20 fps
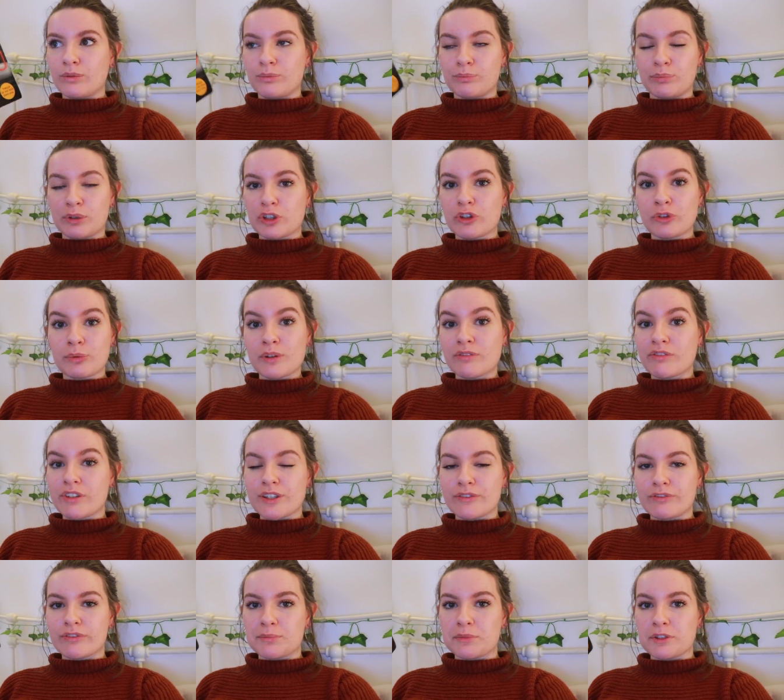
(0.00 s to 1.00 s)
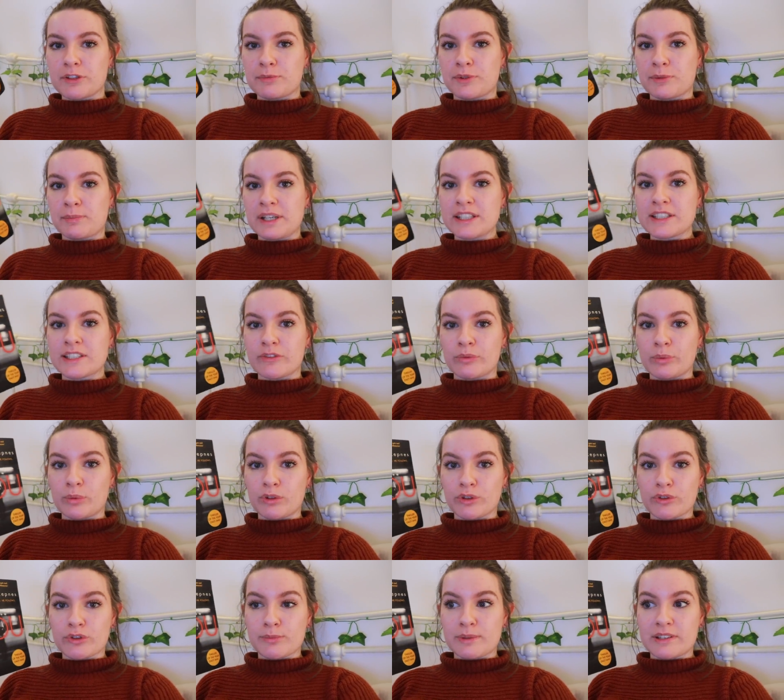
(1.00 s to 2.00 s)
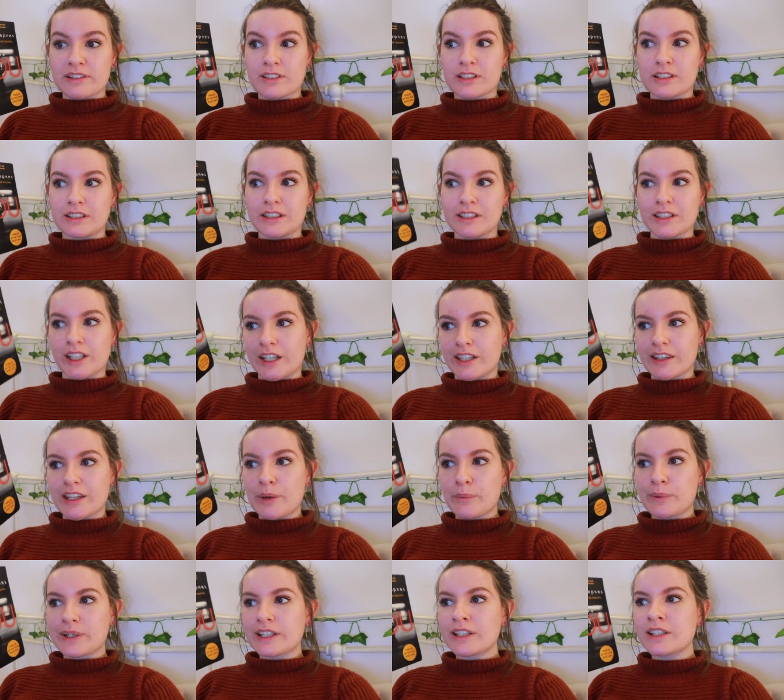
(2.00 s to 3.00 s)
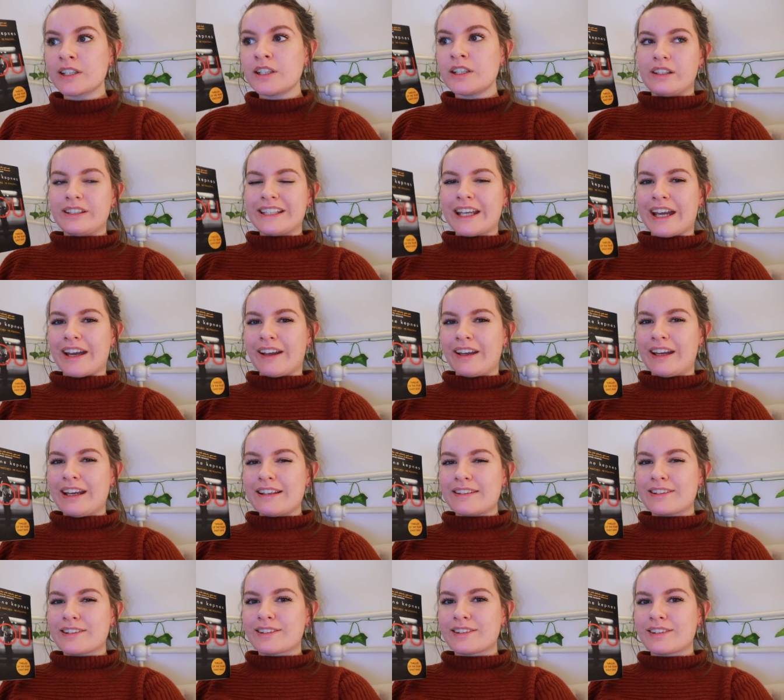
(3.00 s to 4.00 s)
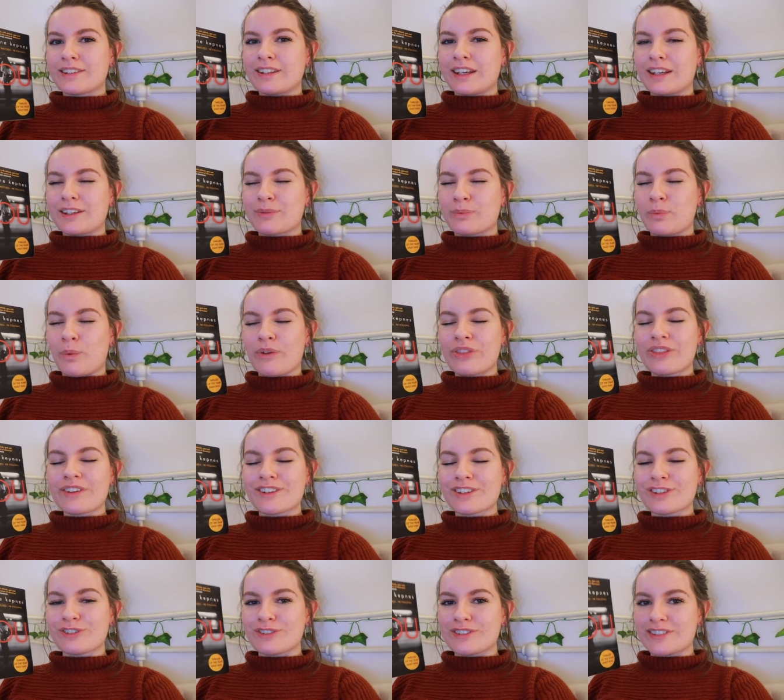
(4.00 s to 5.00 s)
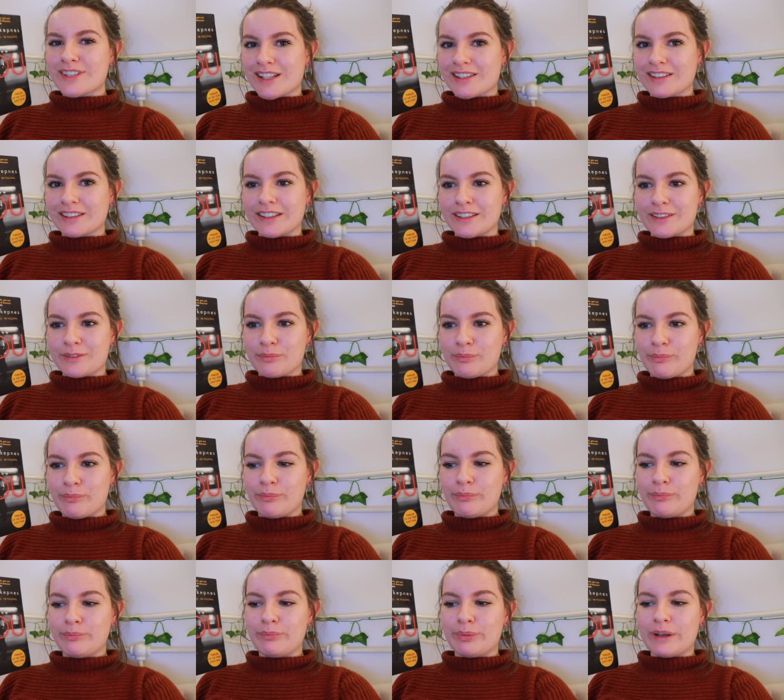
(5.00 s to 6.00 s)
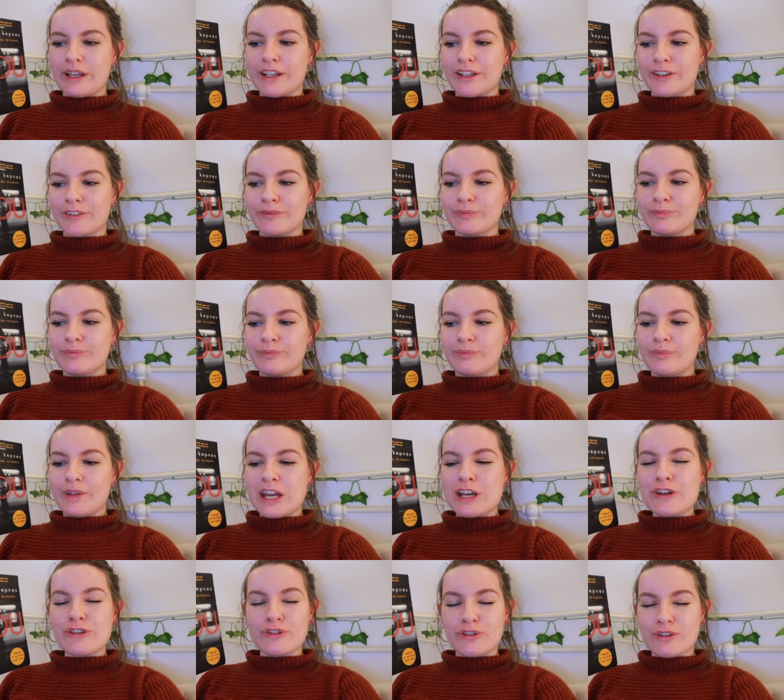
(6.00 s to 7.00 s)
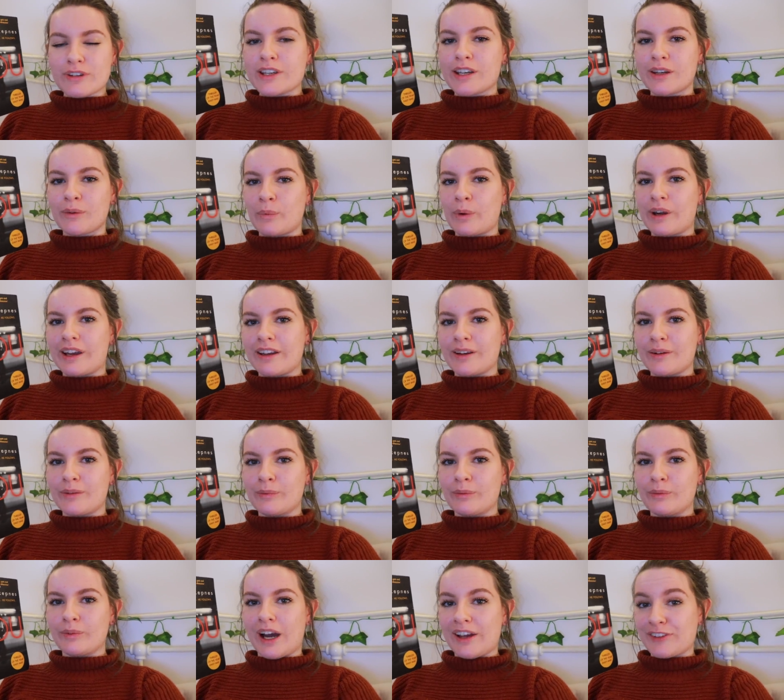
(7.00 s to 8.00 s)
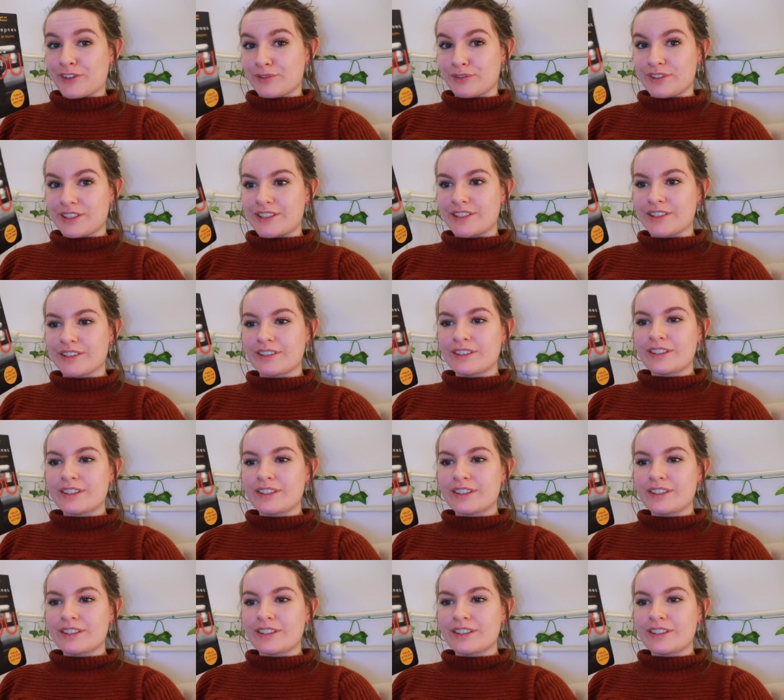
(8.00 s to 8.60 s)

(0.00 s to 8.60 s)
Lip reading: because we're reading from his perspective, we're automatically aligned that way. Yeah, it's one that's unsettling, but in a intriguing way as a reader.